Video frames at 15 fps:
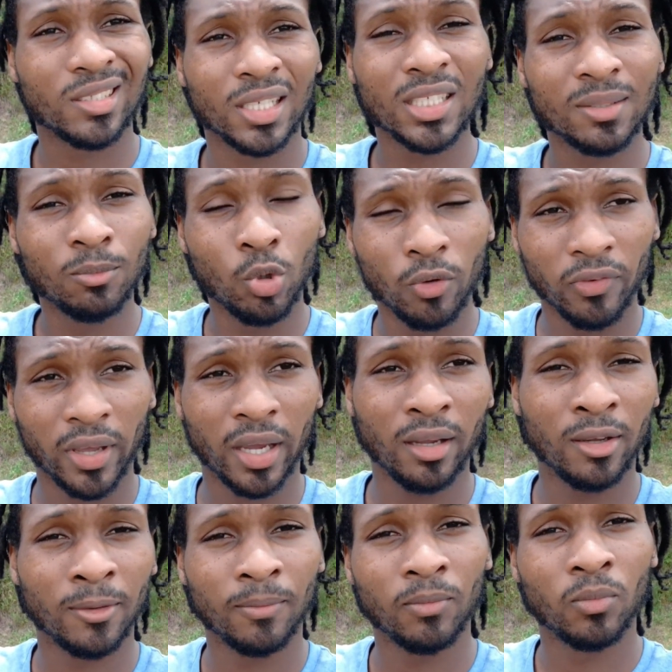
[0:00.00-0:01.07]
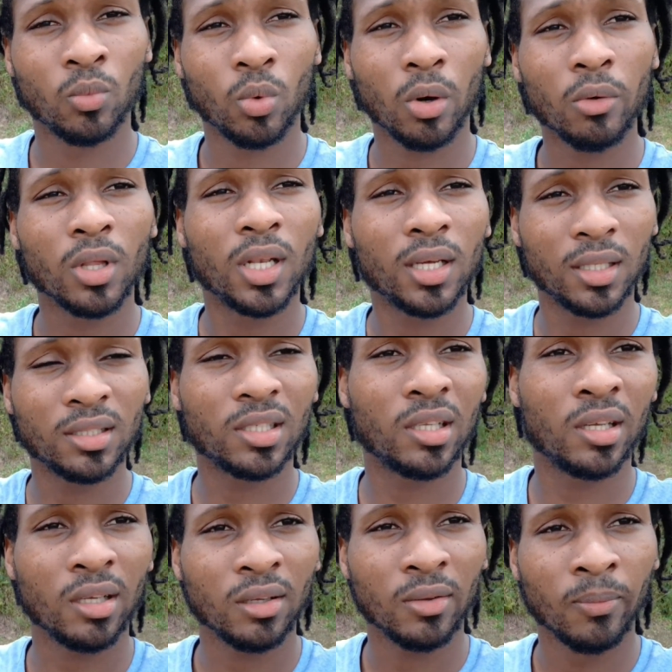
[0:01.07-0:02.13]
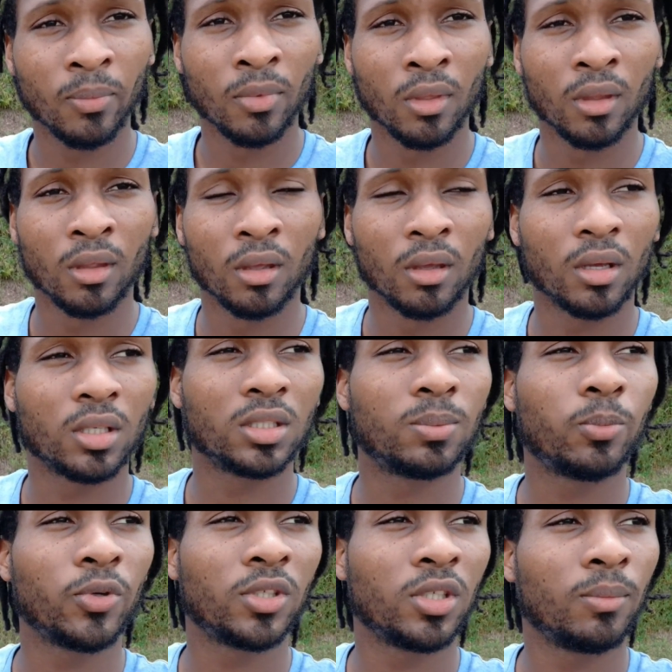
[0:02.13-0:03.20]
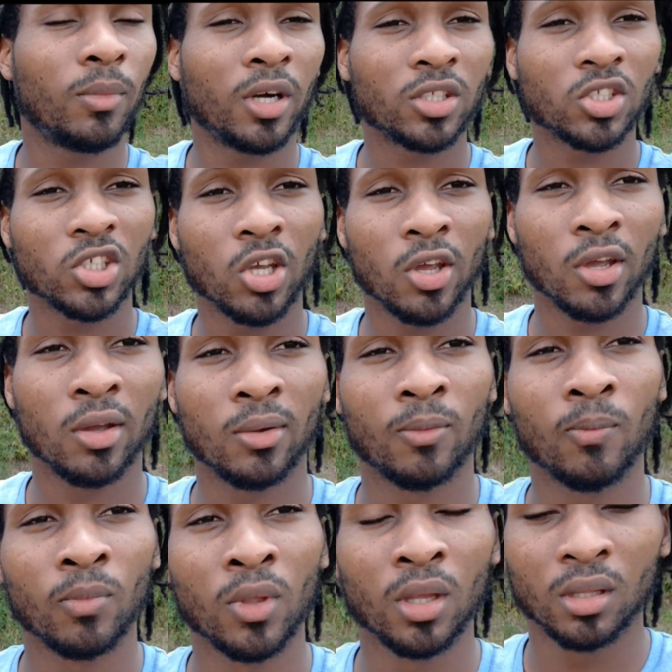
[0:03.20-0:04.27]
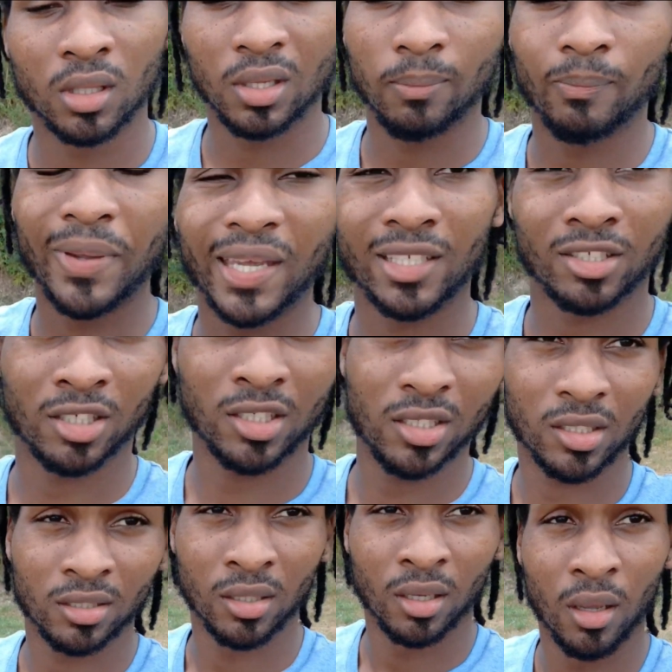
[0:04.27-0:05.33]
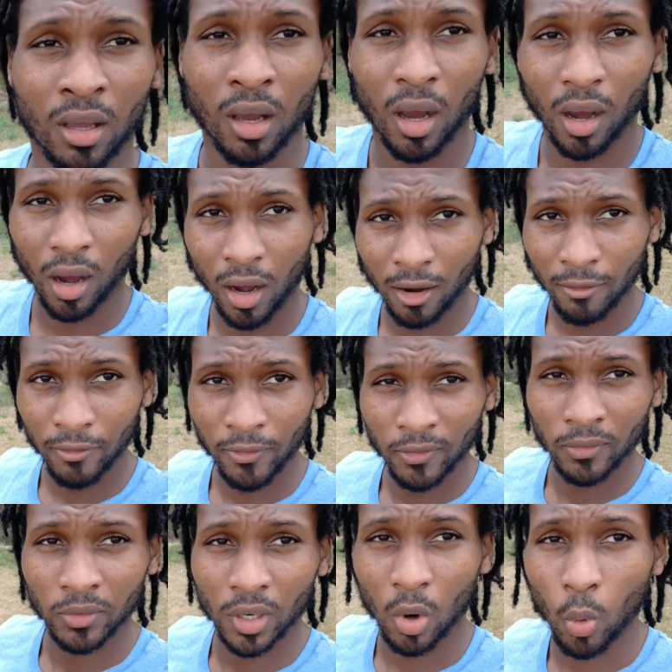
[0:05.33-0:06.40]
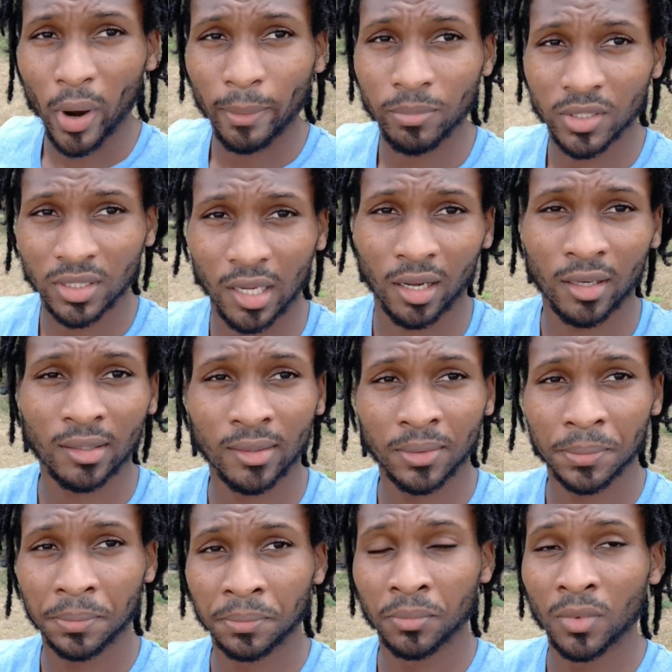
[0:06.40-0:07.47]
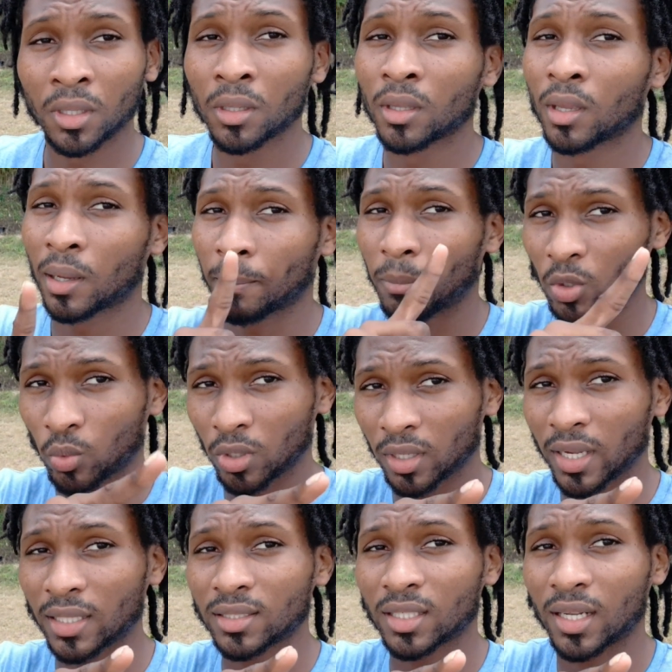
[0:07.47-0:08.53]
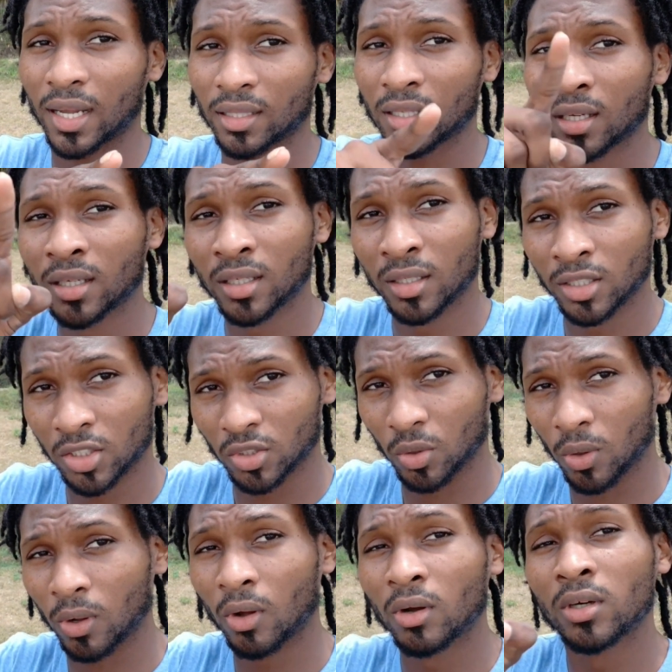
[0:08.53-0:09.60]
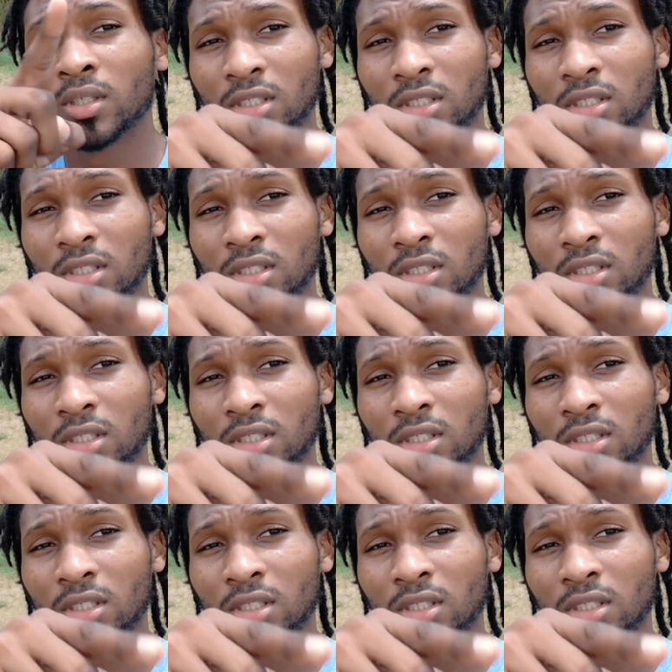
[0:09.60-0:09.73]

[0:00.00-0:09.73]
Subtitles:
this move here, what we learned today, is pretty much the basis of the webster, but we'll get to that. So